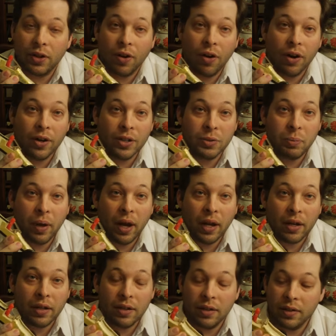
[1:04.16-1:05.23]
cars
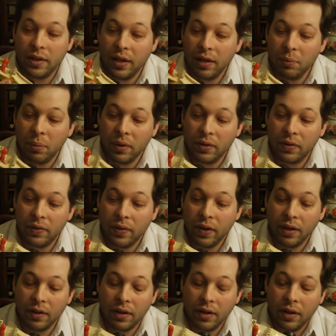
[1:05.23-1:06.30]
back in the day, but
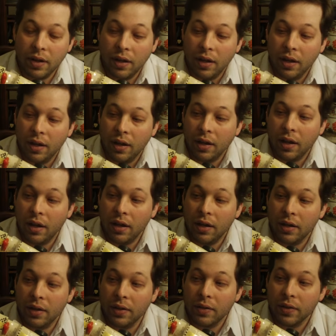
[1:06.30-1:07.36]

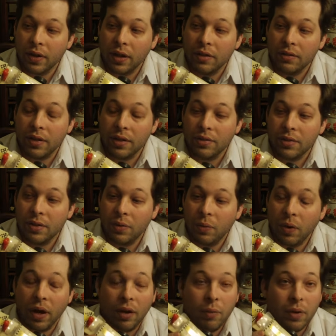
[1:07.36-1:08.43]
I, I,
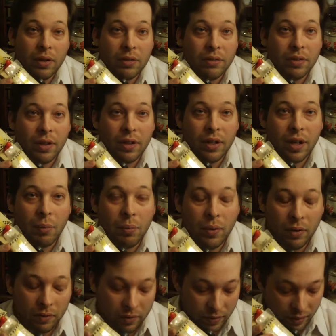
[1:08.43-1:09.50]
still I won a
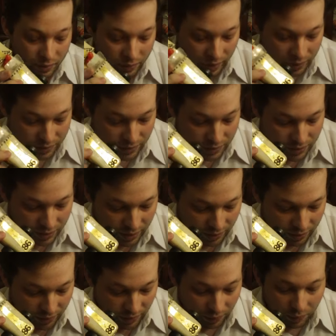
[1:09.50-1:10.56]
couple of good races, and
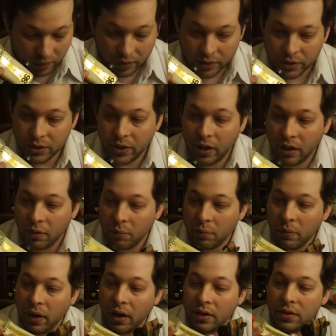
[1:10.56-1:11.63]
I, I wanted to share
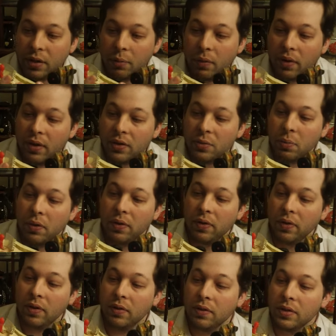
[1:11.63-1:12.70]
uh, some of these with
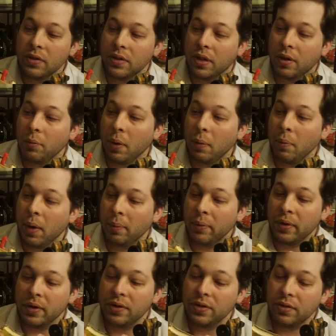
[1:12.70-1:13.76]
you as uh, my
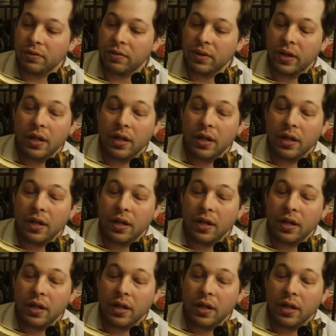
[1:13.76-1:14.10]
memories of